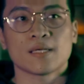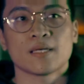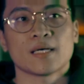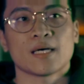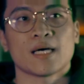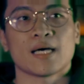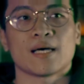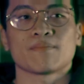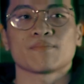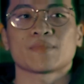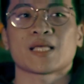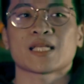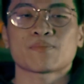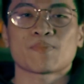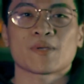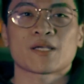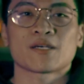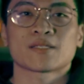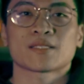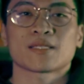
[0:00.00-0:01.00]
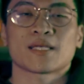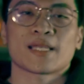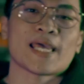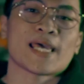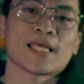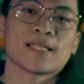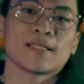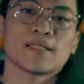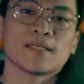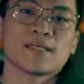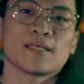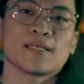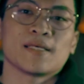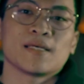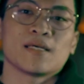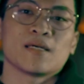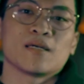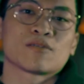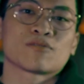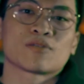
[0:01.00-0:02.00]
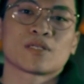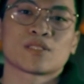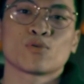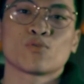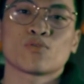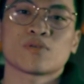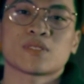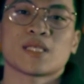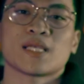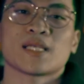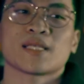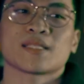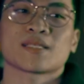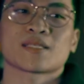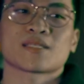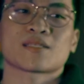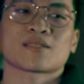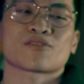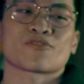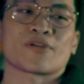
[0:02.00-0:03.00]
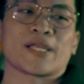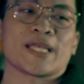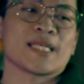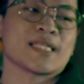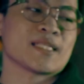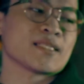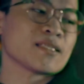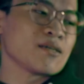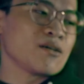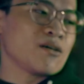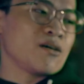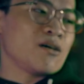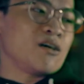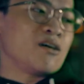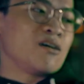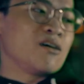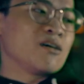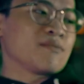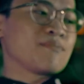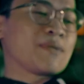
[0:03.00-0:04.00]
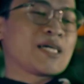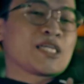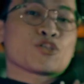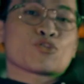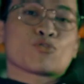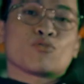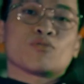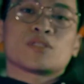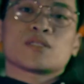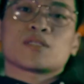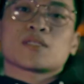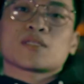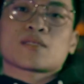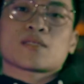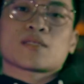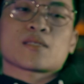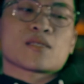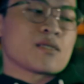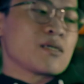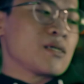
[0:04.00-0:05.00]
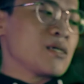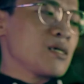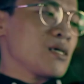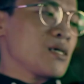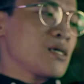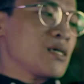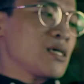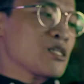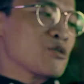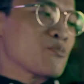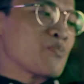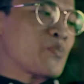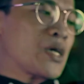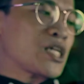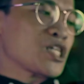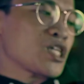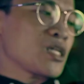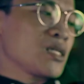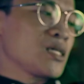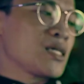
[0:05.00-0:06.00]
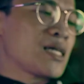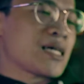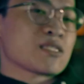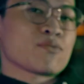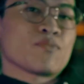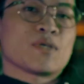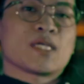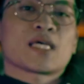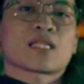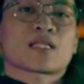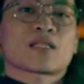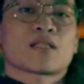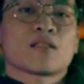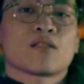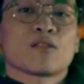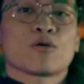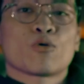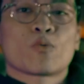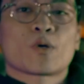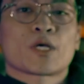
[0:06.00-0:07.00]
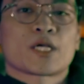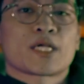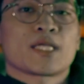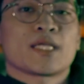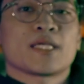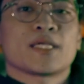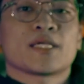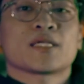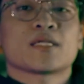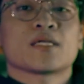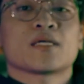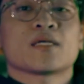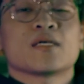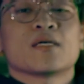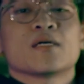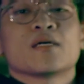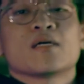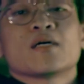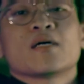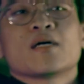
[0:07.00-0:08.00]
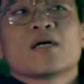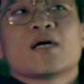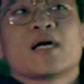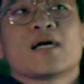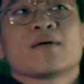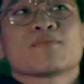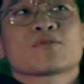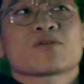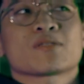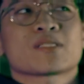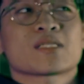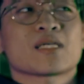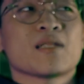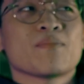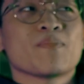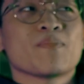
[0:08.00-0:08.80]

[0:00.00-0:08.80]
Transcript: that's because, again, reducing the strain on my shoulders, especially as we get lower here. So it's gonna